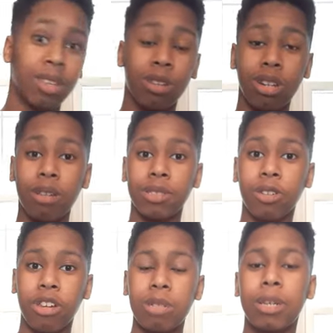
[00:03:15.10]
it was
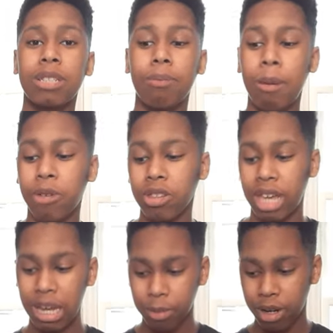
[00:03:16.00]
so crazy because my brother
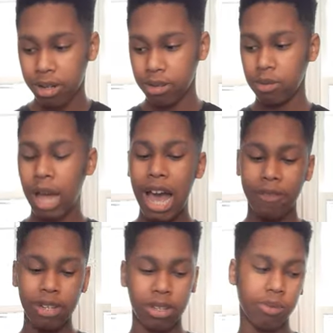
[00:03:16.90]
Cameron, you
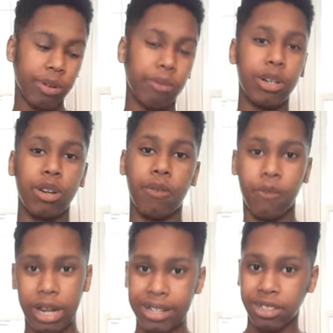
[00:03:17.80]
have it to where when you're
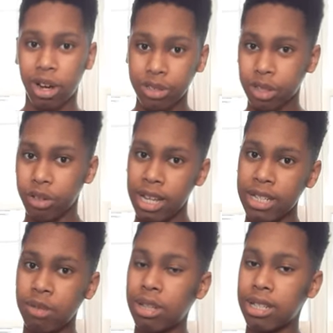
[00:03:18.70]
friends on the
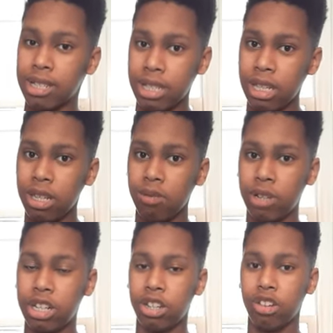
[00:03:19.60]
3DS, you can see
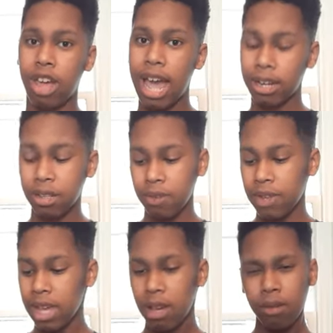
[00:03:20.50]
when each other are active.
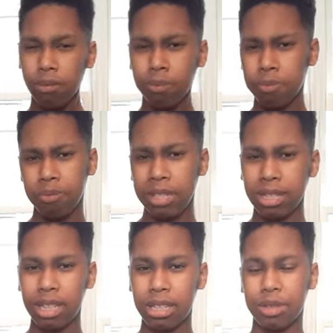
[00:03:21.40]

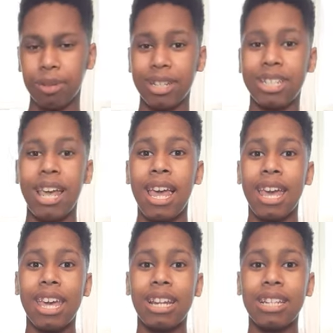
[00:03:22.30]
Basically at the Switch,
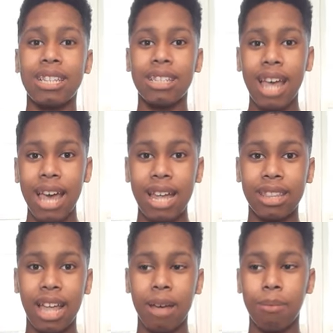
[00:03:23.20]
and it
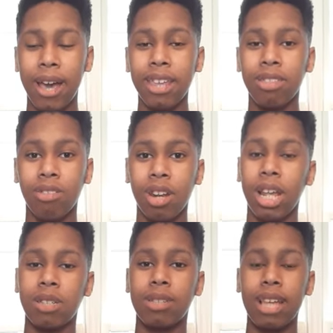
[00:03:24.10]
said that my
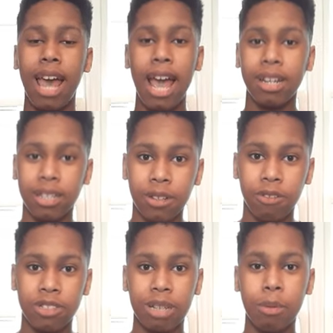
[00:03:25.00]
3DS was
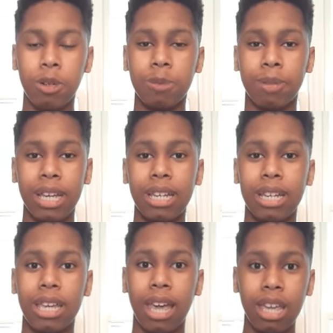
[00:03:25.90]
active, someone was playing
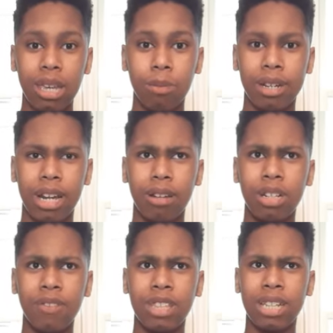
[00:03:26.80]
a game, and I
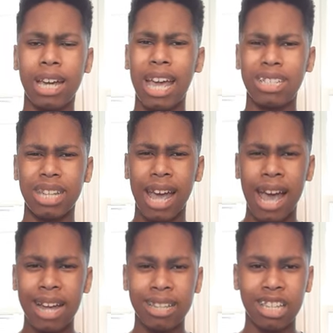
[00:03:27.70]
don't even think I actually
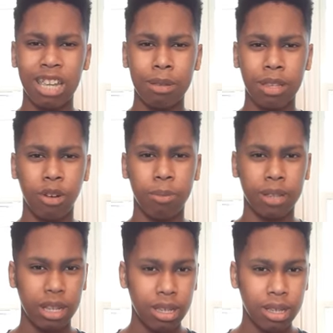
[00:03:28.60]
had the game that they were
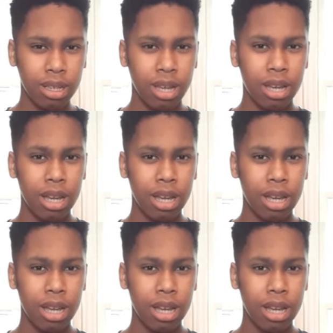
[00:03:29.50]
playing.